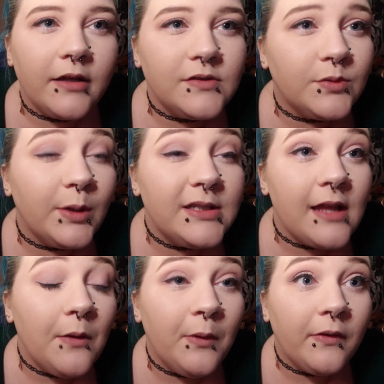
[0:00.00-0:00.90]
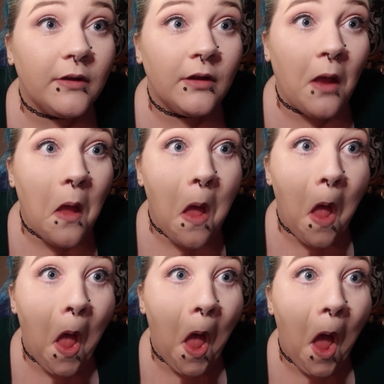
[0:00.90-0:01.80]
line's always there whether
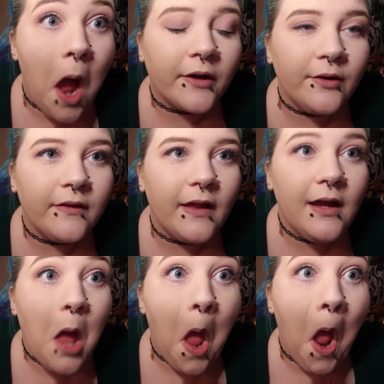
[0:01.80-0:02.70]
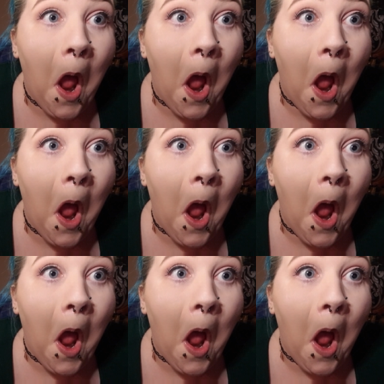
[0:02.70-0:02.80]
I'm good at that